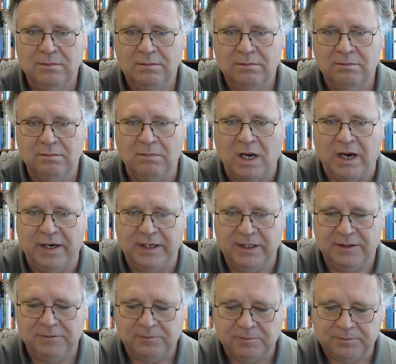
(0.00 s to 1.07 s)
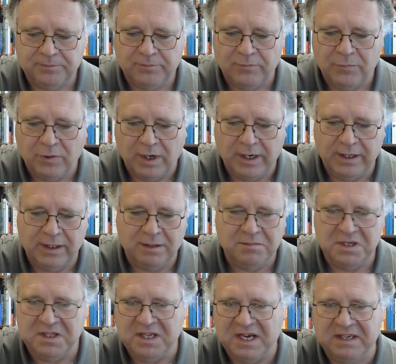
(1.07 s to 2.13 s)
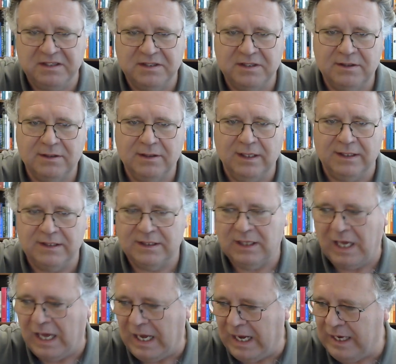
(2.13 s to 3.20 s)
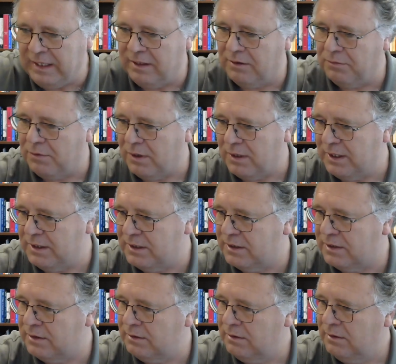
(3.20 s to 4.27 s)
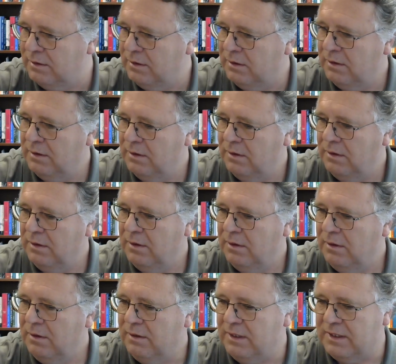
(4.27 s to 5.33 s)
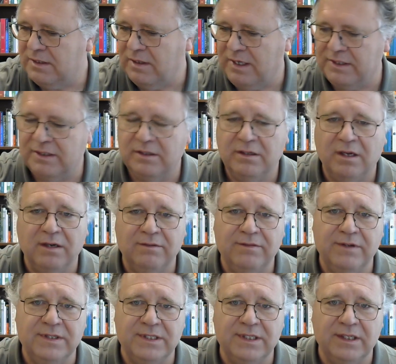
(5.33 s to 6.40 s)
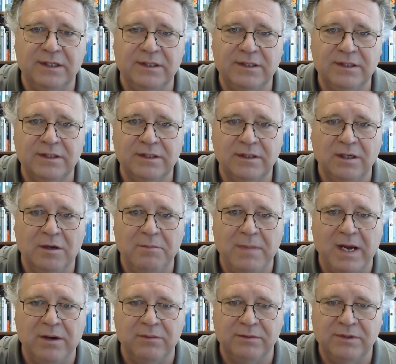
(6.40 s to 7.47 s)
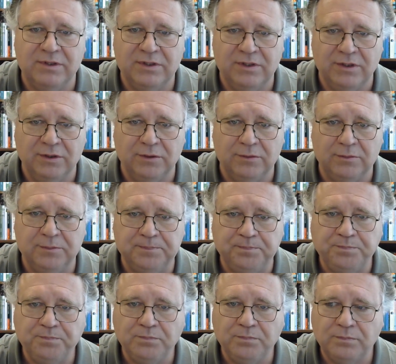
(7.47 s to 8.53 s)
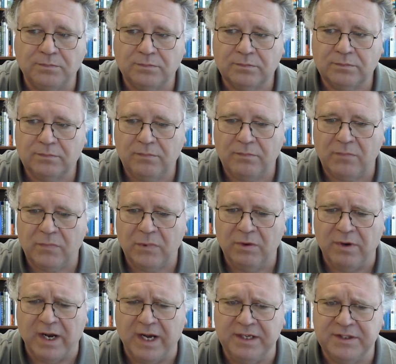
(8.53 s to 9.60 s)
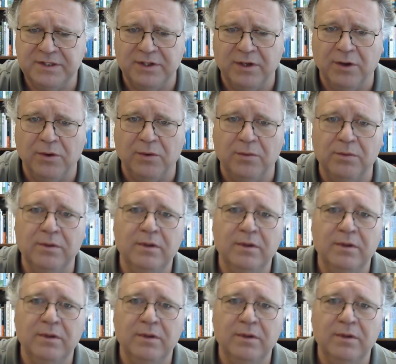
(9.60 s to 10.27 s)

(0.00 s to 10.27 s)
body, right? I mean, that's kind of what this lesson on physics amounts to, right? So